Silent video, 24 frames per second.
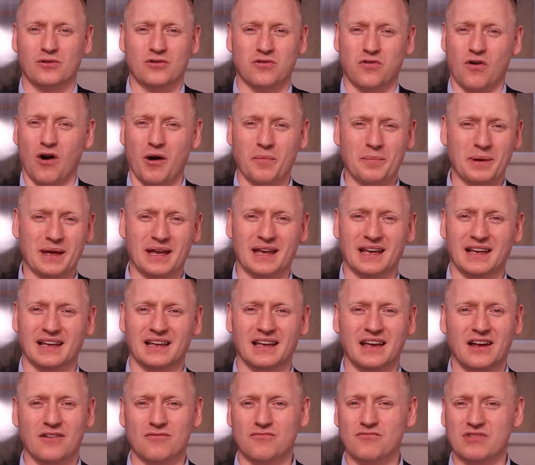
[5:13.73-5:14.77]

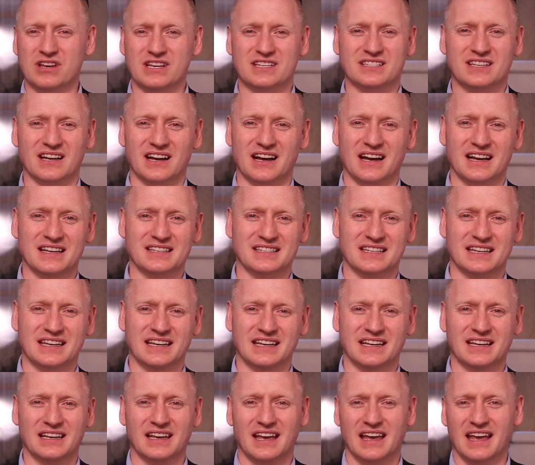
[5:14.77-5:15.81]
cropping,
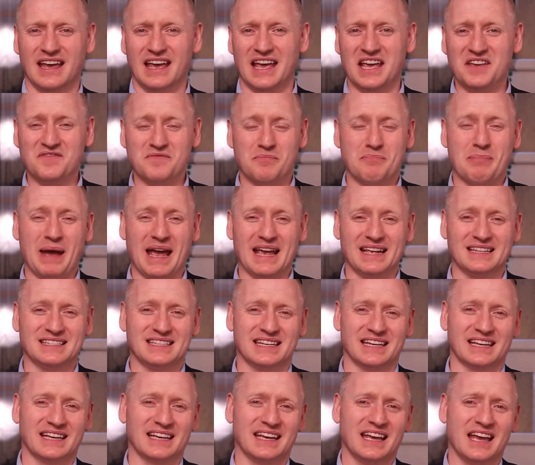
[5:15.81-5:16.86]
resizing, even
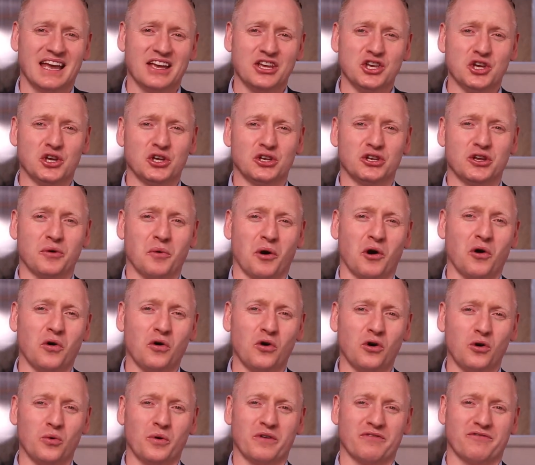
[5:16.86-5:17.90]
painting, you can do it
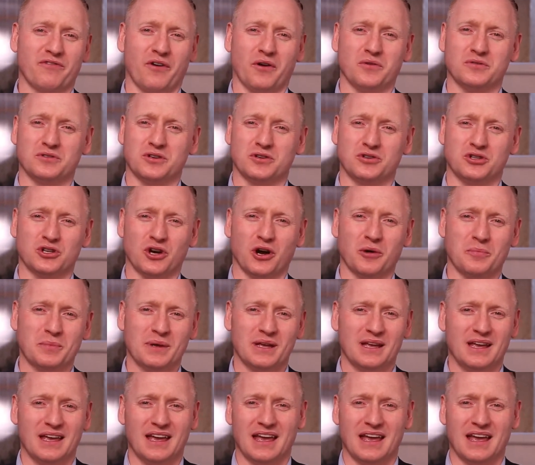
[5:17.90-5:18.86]
all with Photoshop.